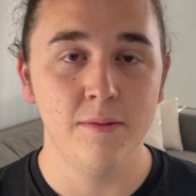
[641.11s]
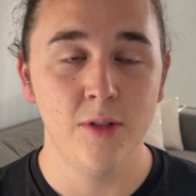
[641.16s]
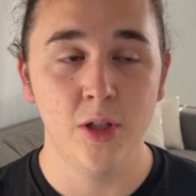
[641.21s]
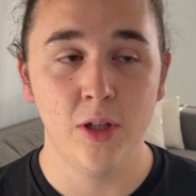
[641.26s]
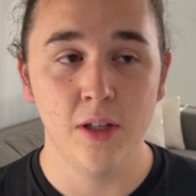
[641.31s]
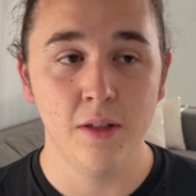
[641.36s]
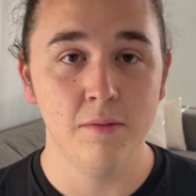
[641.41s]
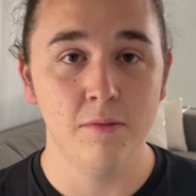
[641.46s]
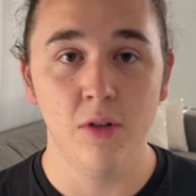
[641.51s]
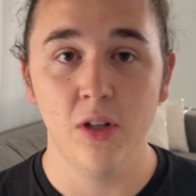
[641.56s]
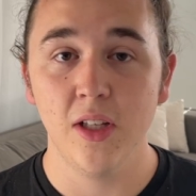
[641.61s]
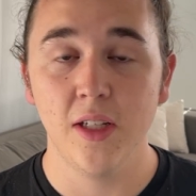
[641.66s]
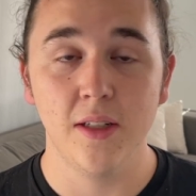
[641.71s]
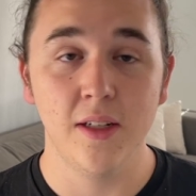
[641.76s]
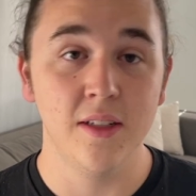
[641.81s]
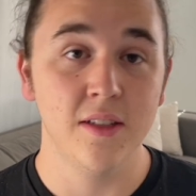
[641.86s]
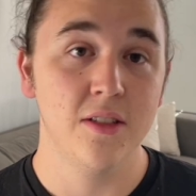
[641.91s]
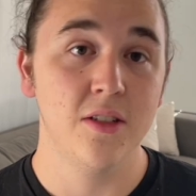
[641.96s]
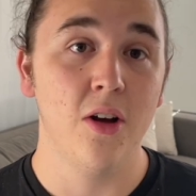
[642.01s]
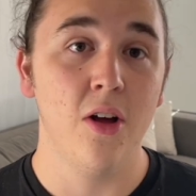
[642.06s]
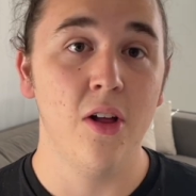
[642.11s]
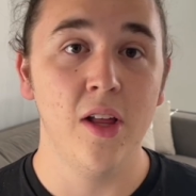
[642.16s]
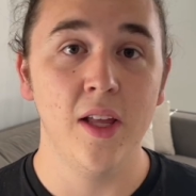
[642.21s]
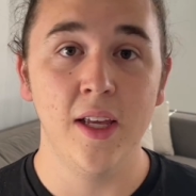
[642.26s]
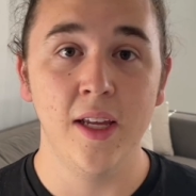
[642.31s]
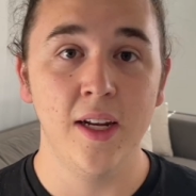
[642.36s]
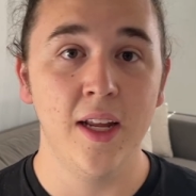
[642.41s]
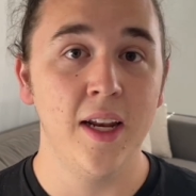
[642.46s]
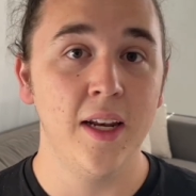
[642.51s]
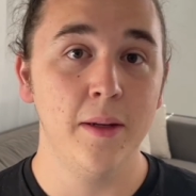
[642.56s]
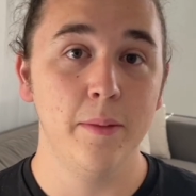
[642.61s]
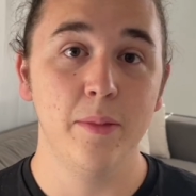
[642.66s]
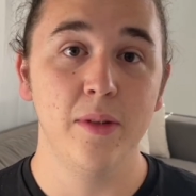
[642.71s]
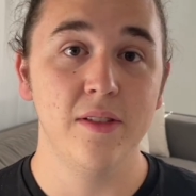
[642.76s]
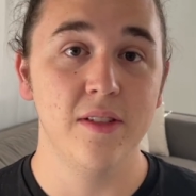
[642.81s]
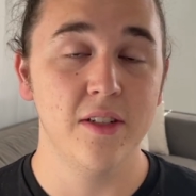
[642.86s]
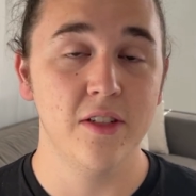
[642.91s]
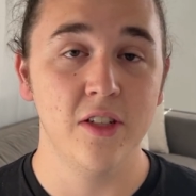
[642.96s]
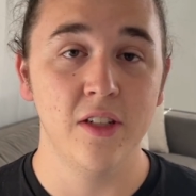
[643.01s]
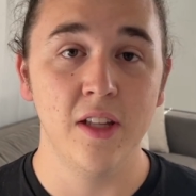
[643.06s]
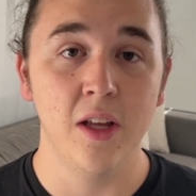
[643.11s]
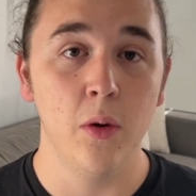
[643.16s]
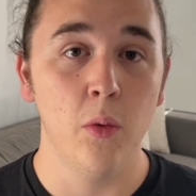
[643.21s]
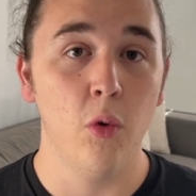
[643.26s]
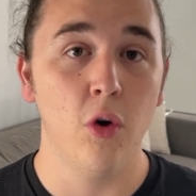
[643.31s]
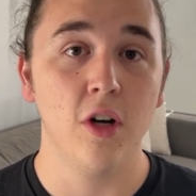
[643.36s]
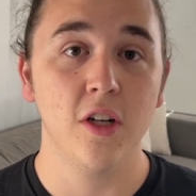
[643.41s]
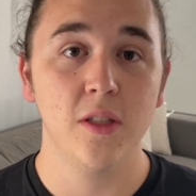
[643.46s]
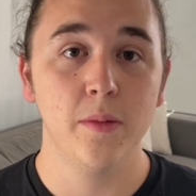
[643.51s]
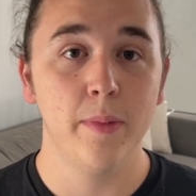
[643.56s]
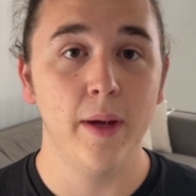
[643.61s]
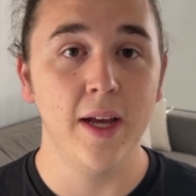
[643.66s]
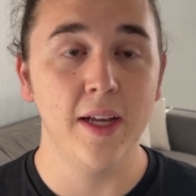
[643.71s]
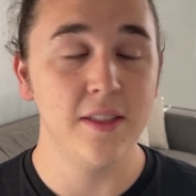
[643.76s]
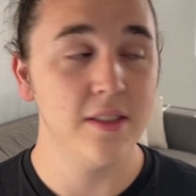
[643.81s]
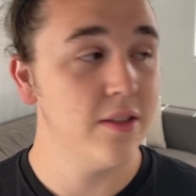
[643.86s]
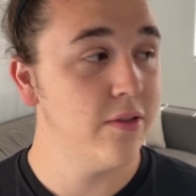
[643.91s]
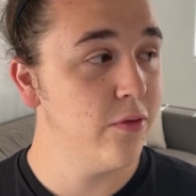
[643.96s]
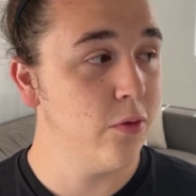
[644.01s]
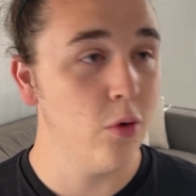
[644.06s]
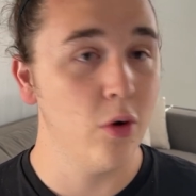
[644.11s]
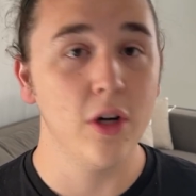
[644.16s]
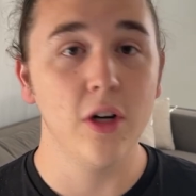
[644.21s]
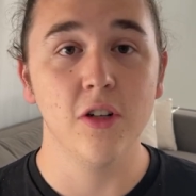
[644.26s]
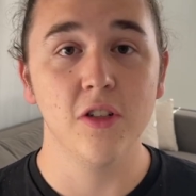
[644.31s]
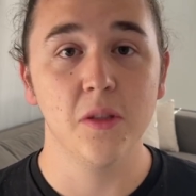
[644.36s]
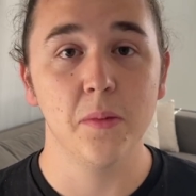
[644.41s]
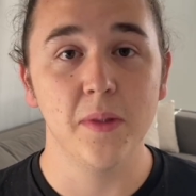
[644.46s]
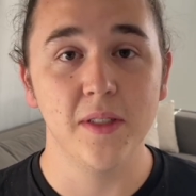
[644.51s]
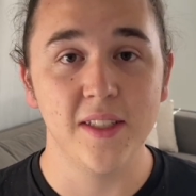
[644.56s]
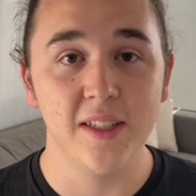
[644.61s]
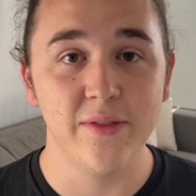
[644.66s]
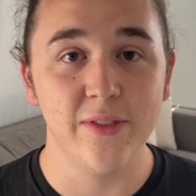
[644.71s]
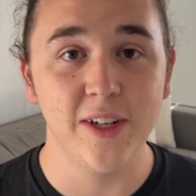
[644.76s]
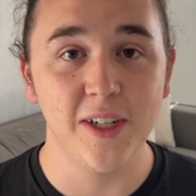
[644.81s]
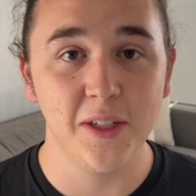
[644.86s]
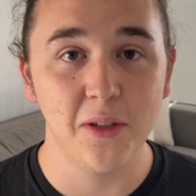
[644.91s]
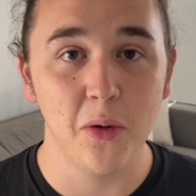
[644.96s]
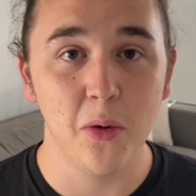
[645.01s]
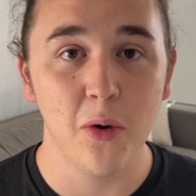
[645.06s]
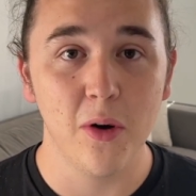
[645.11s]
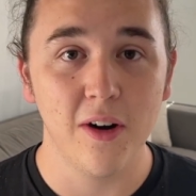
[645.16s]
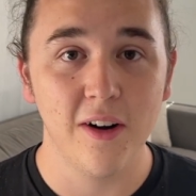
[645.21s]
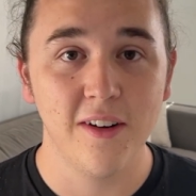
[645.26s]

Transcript: You can really install it in any position that works best for your specific door.